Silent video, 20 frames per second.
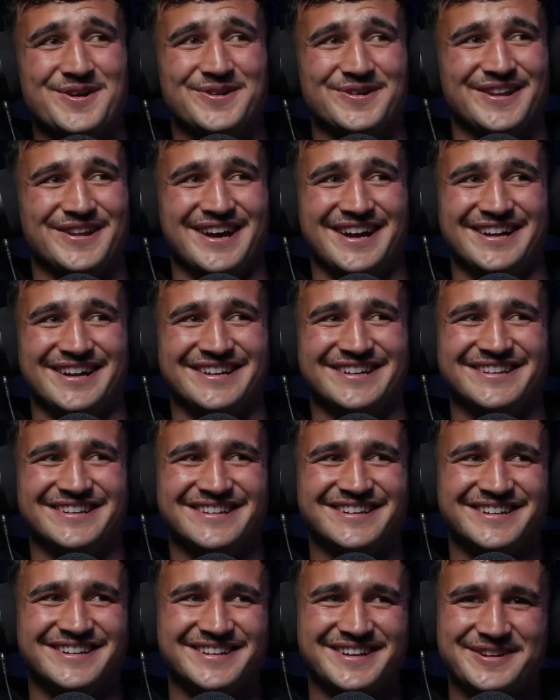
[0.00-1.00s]
Like,
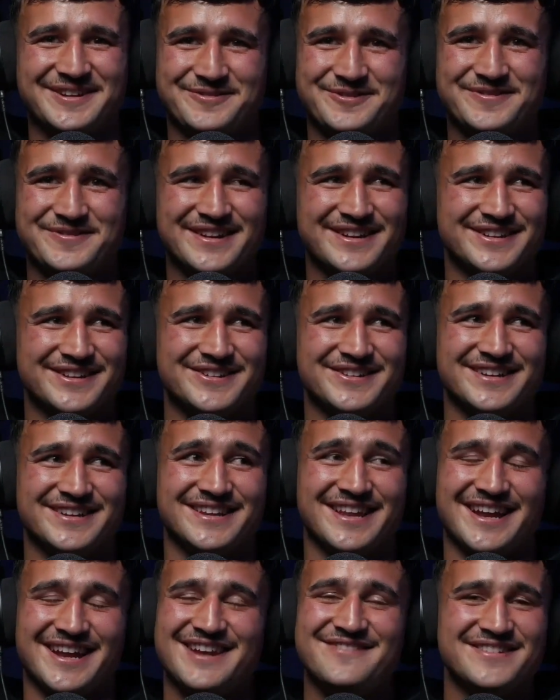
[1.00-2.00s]
if you've had a good,
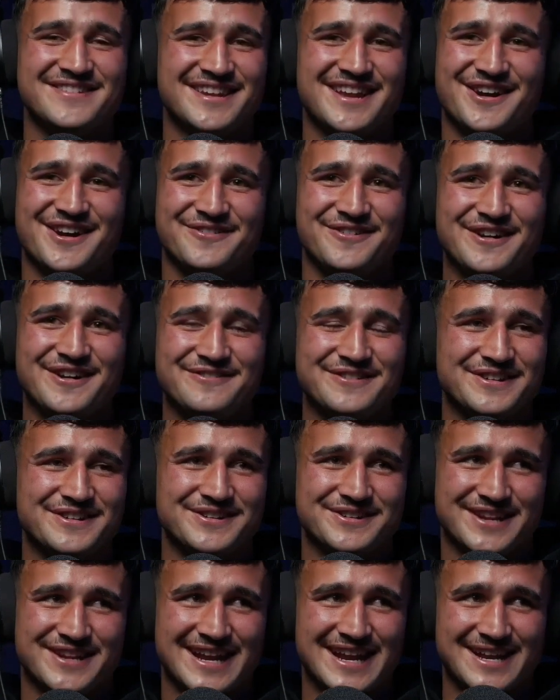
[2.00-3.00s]
like even now, if I have a
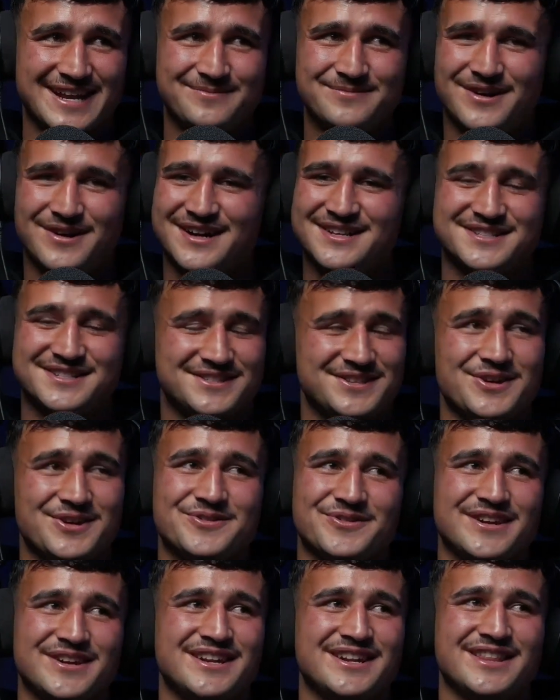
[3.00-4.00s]
good game, I just don't
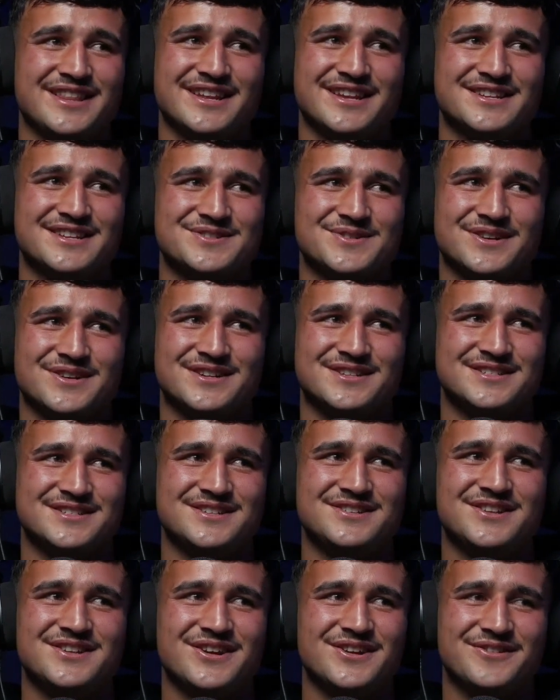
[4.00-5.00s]
read anything into it because
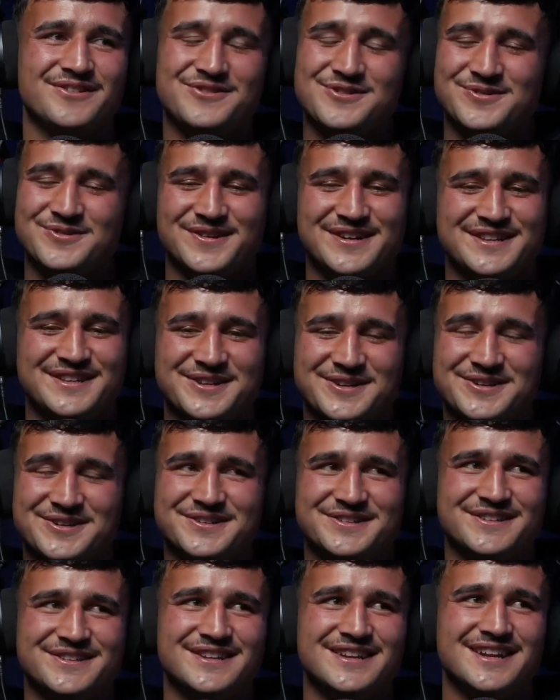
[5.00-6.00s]
if you read the
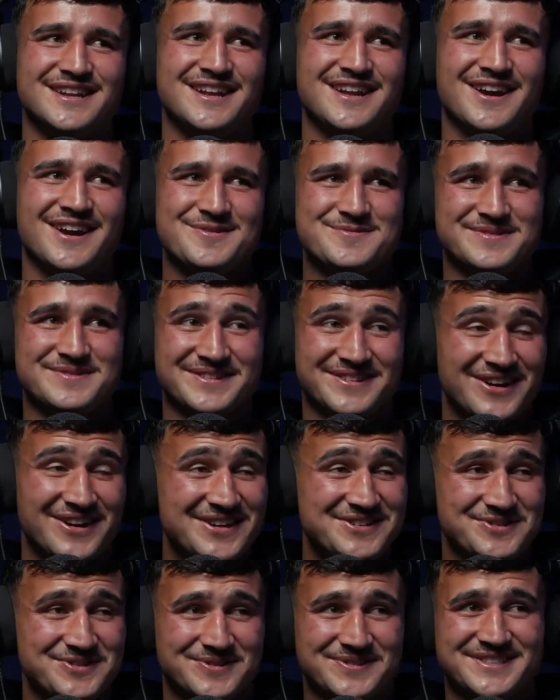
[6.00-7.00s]
good, I mean,
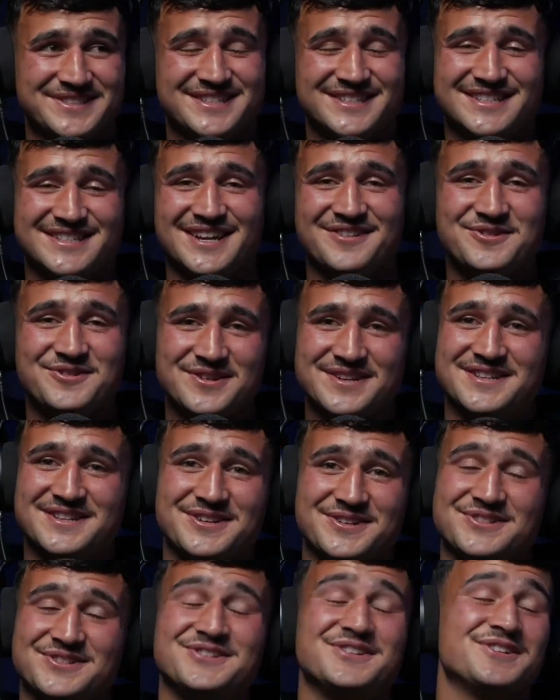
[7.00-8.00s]
Nigel used to say, you read the
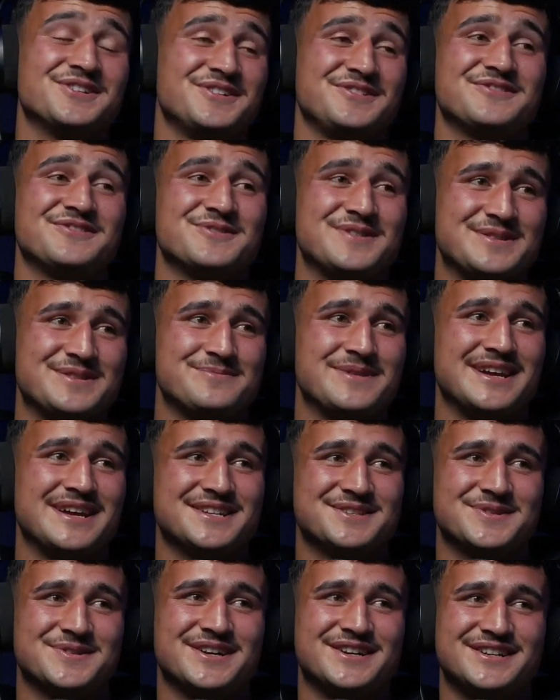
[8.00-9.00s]
good, you're going to have to read the bad as well.